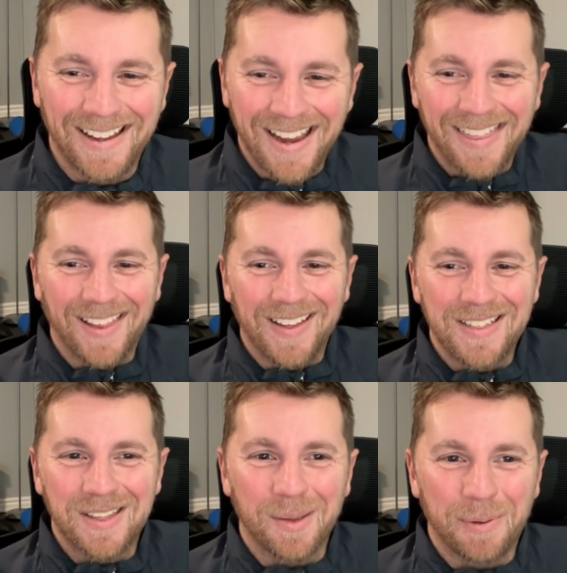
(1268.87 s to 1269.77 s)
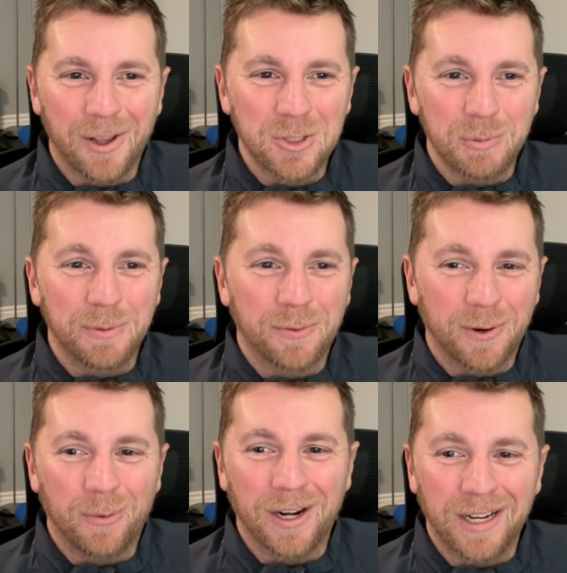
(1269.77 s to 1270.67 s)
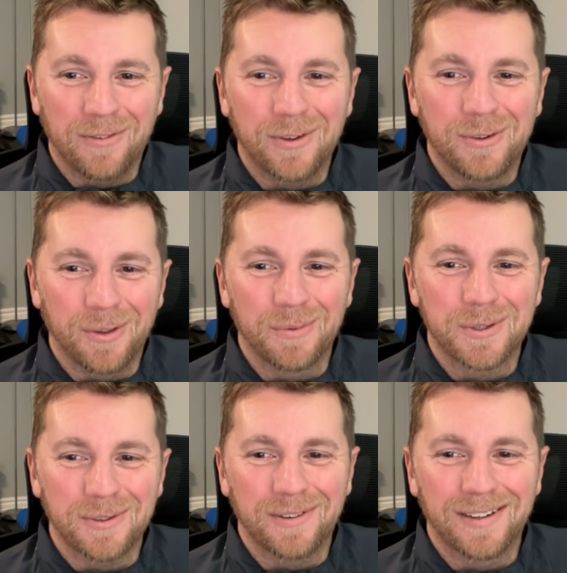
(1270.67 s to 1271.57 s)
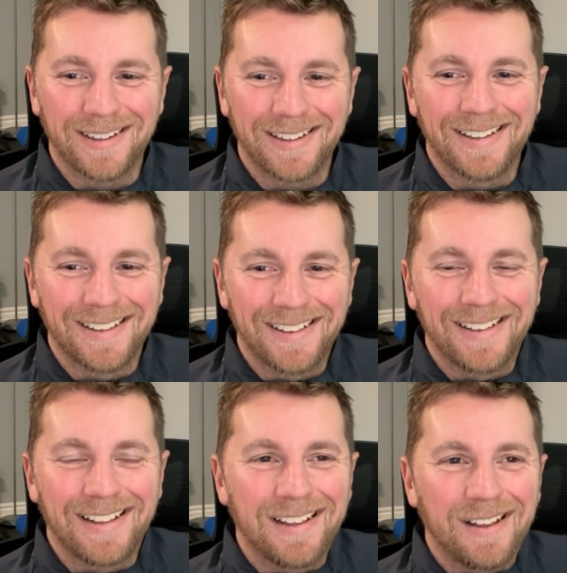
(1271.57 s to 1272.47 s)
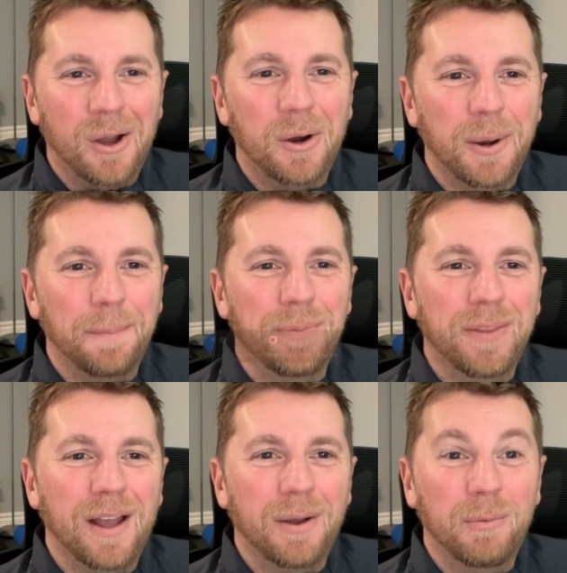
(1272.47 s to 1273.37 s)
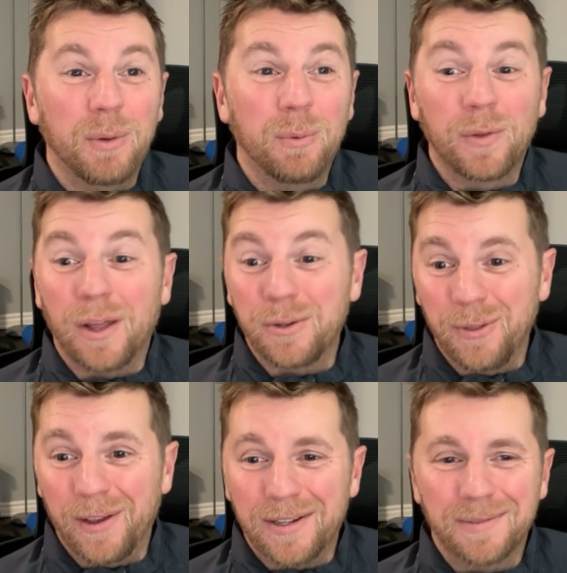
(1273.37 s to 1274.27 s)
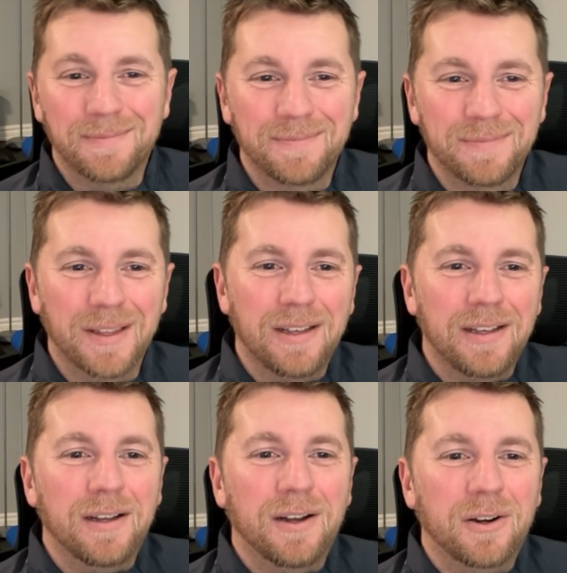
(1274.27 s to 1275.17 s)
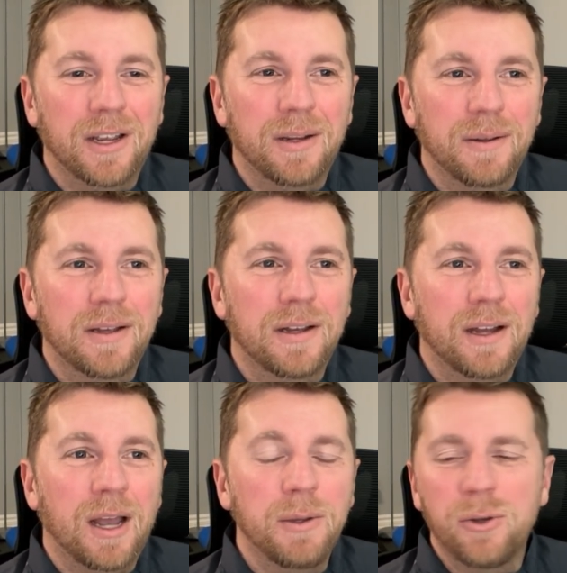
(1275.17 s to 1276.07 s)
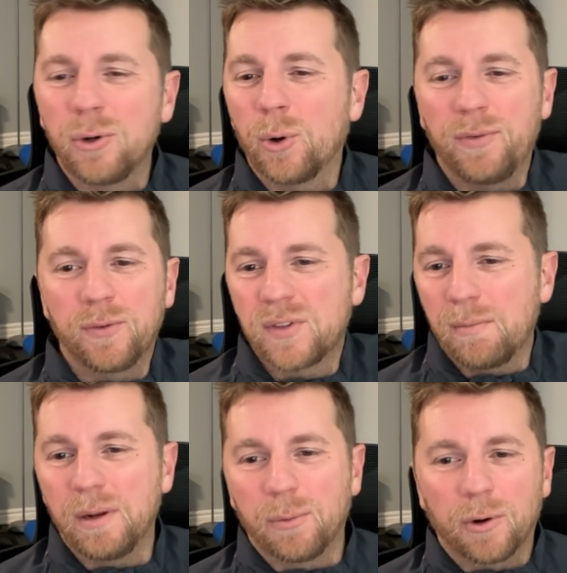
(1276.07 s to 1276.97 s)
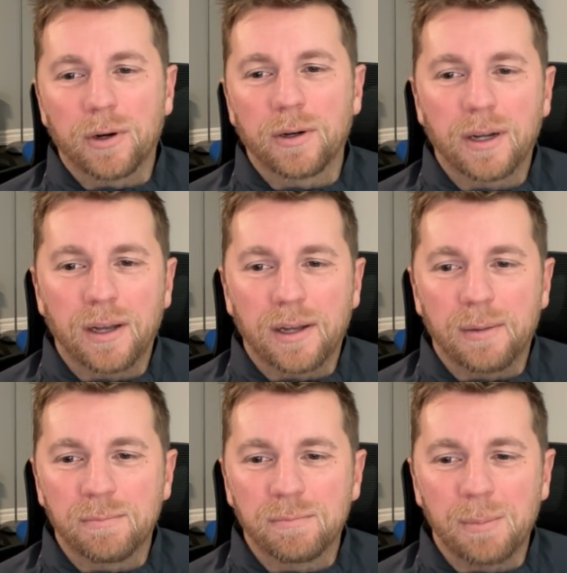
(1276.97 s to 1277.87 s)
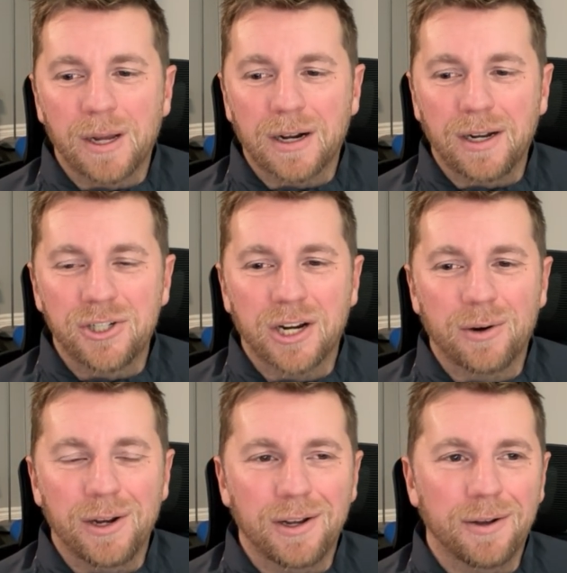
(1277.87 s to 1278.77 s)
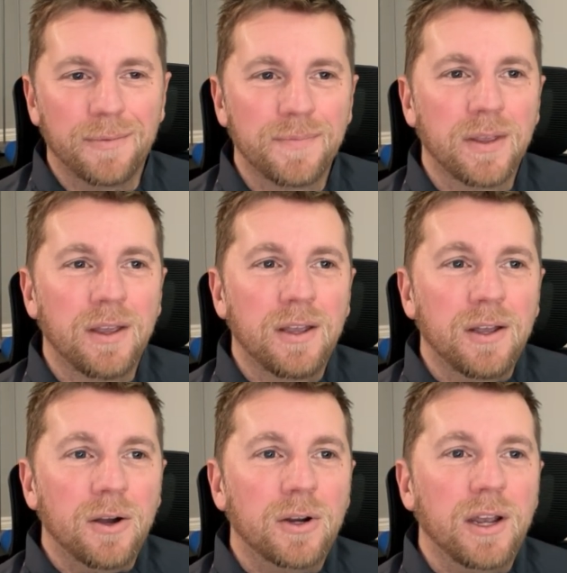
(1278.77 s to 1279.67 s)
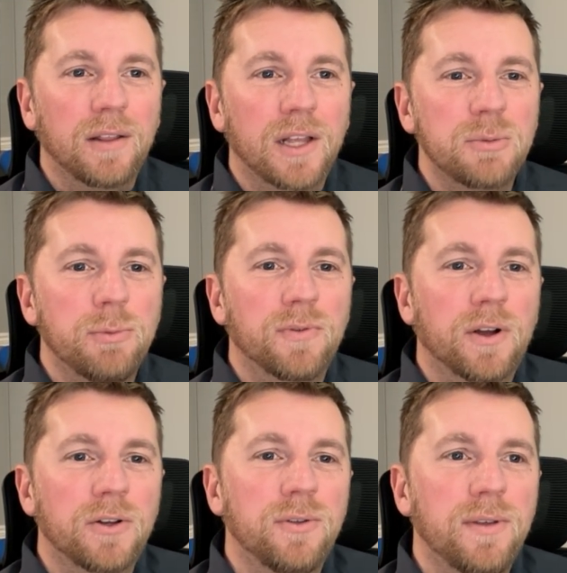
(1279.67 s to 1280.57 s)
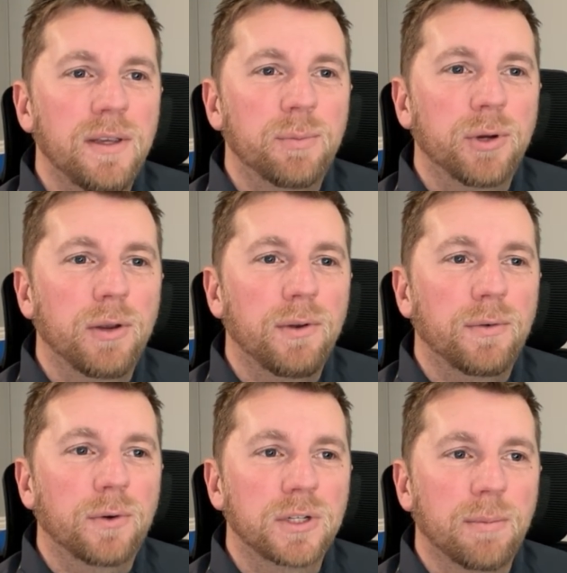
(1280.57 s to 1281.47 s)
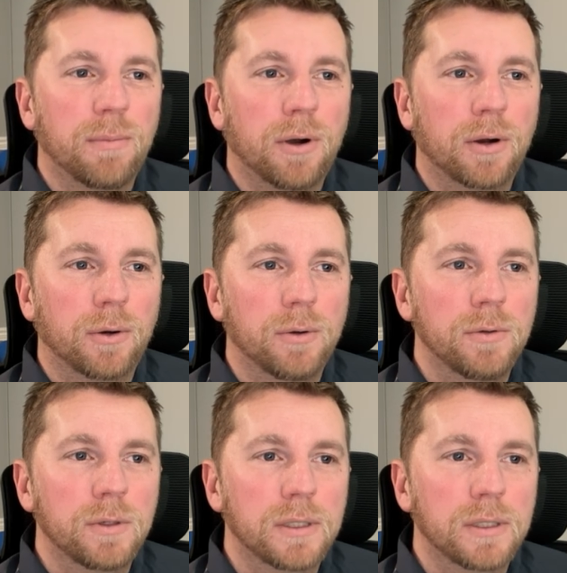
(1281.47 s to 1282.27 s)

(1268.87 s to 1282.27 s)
the links to the puzzle before I want to give it to them. So, all right, yeah, we will not do that. Okay, you know if you've sent me more. I'm not going to check right now. Okay, let's move on to the preview for tomorrow.